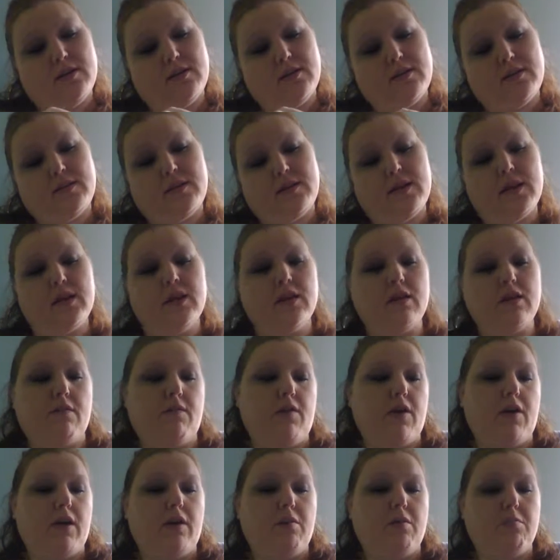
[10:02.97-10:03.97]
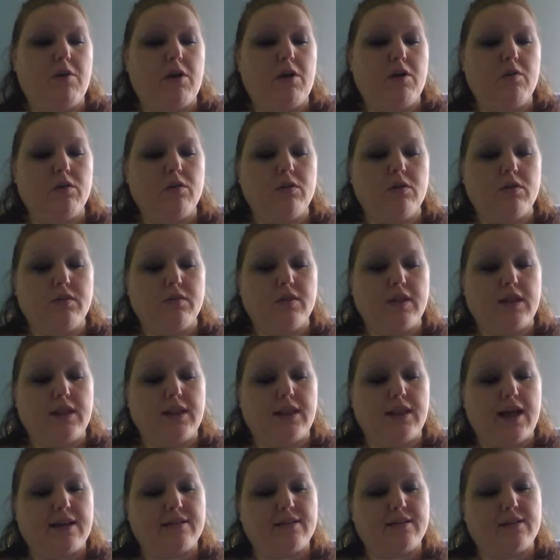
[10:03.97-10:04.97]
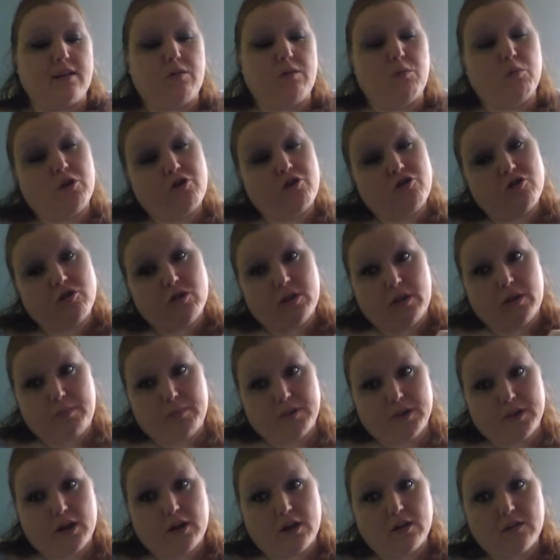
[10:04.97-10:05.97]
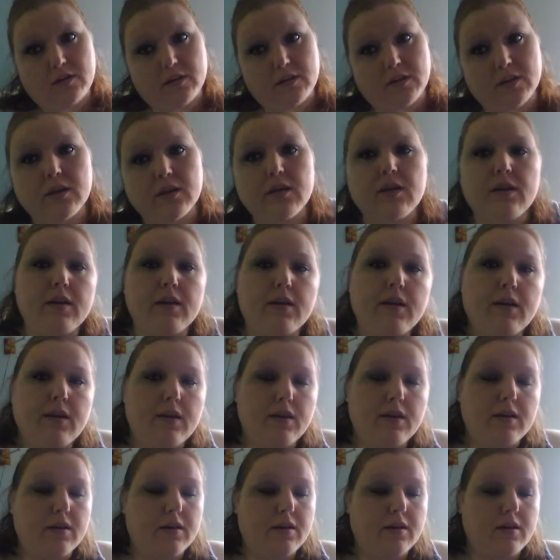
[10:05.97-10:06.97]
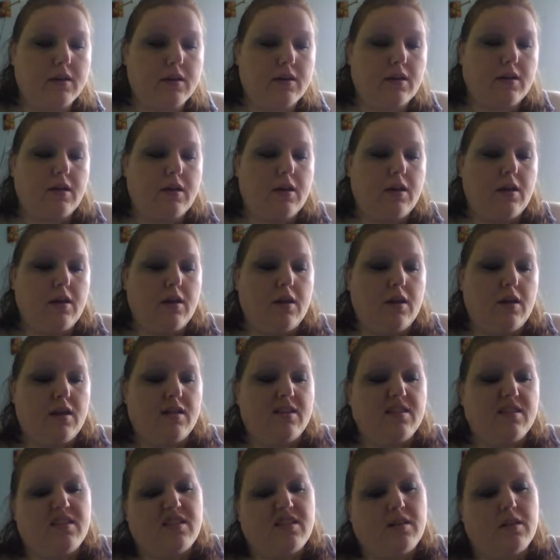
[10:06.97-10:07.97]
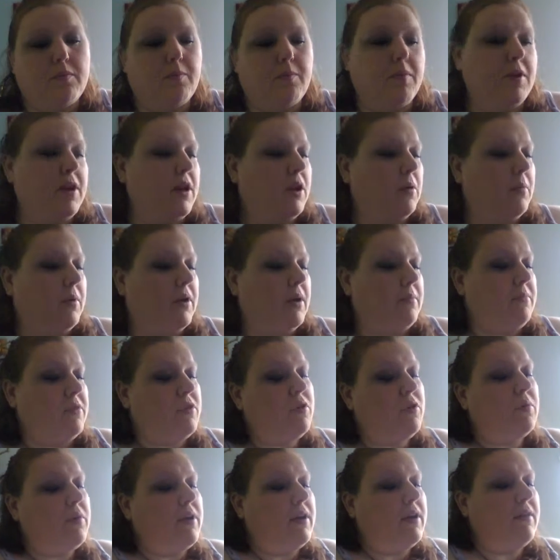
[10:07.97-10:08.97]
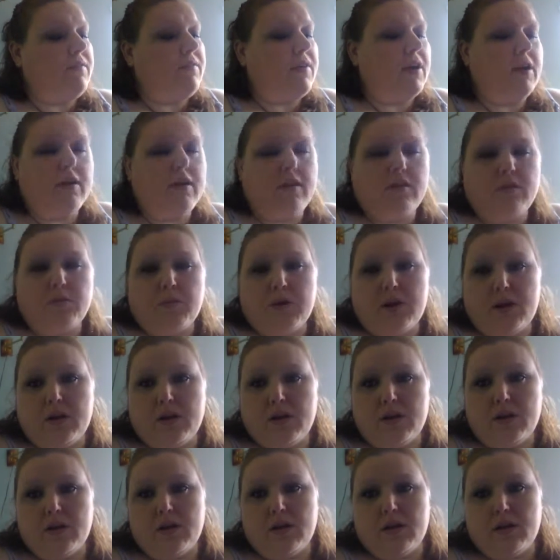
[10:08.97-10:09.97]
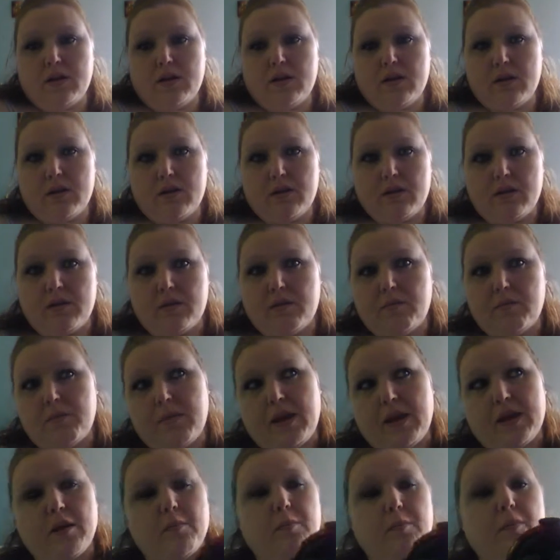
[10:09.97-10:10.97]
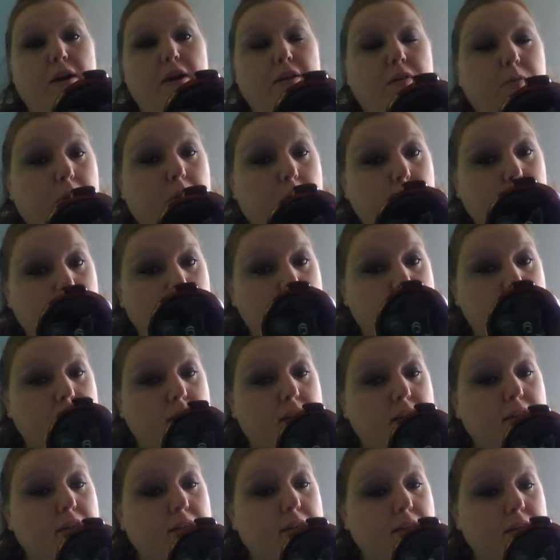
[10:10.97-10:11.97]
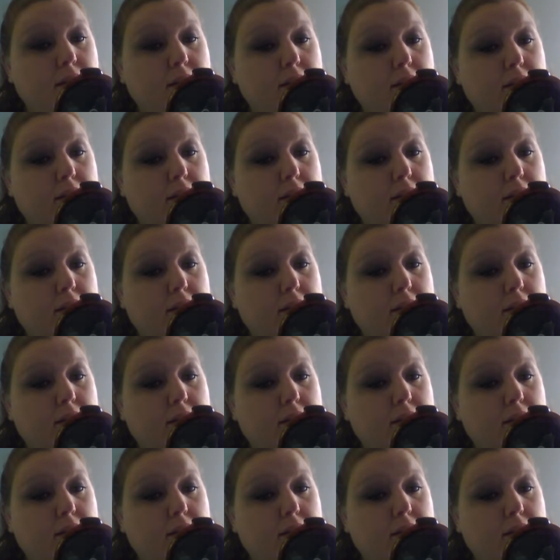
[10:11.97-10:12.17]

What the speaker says: Skin Loving Minerals Lasting Moisture Lip Gloss. And depending on what I'm doing varies what makeup wise what I'm using.